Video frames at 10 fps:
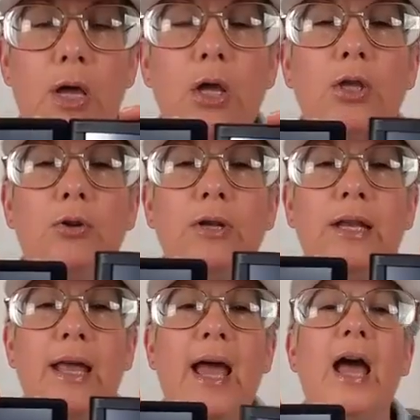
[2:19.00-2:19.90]
you
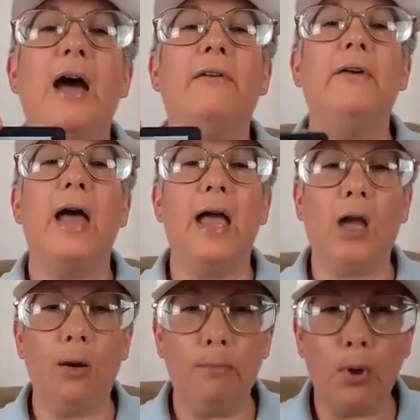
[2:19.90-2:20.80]
need to have a
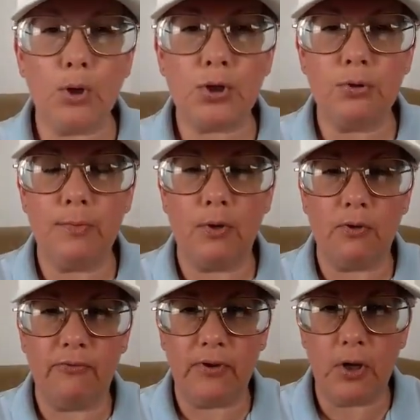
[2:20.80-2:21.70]
commercial
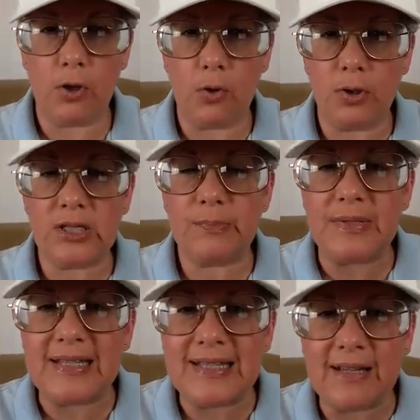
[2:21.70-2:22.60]
motor vehicle
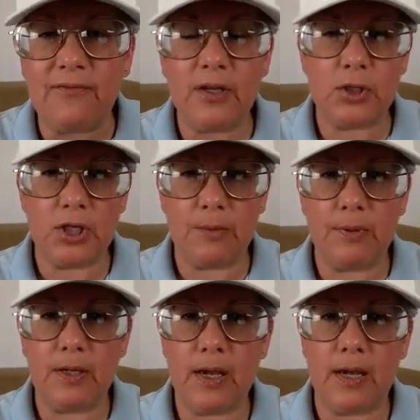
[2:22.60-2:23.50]
specific
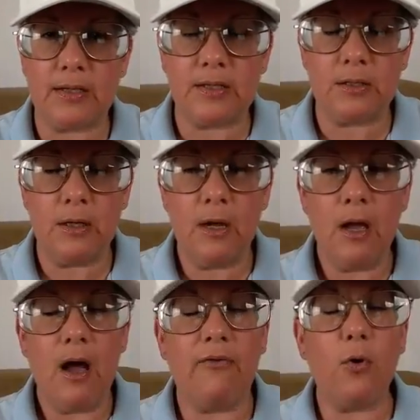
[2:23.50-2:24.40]
GPS.
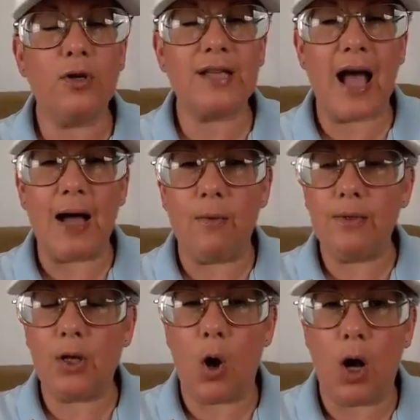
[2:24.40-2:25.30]
Of course,
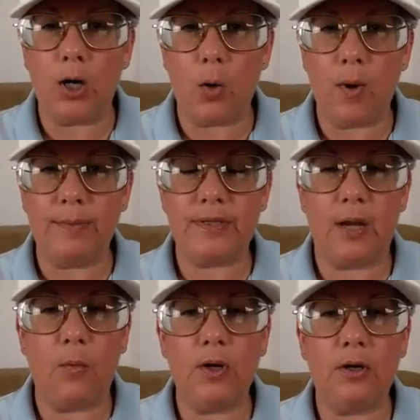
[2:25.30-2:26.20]
you know, on our
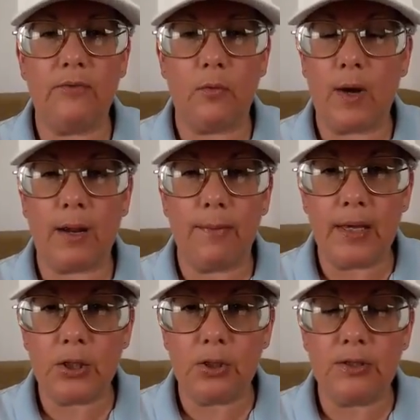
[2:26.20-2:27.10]
website, we don't even
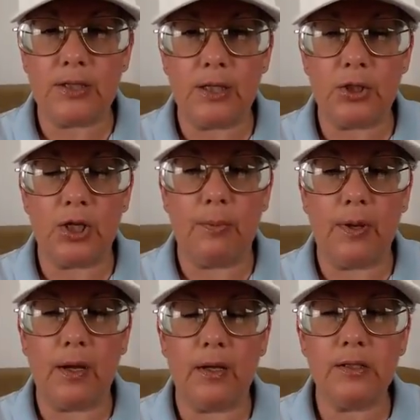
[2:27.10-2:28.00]
recommend using a
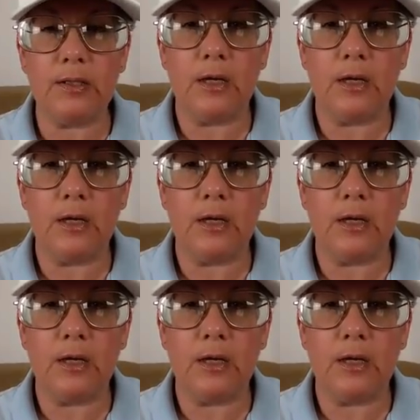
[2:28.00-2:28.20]
GPS.